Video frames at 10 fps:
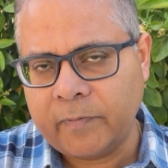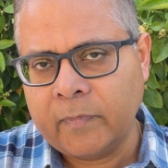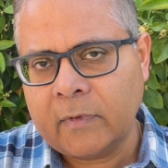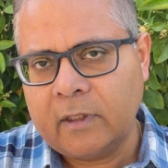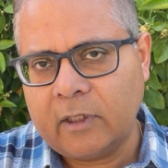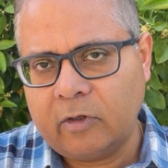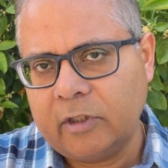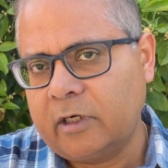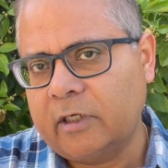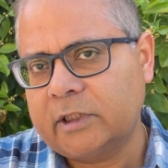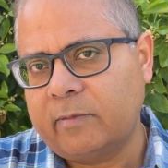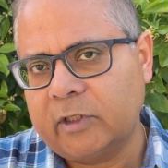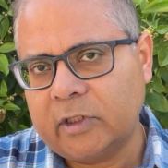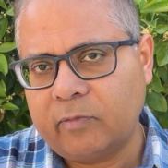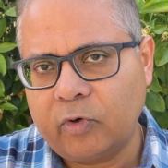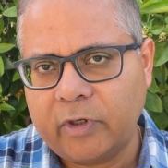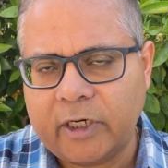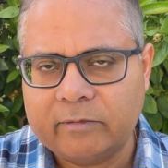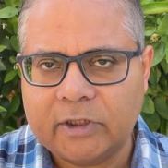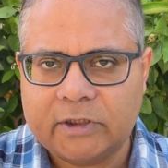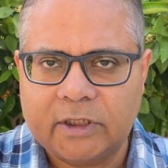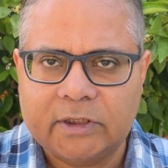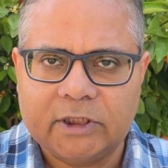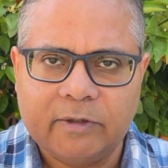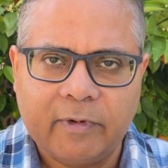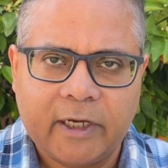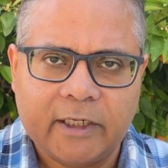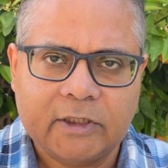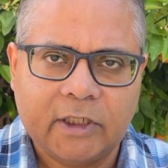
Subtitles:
Now there are some other programs such as GMAT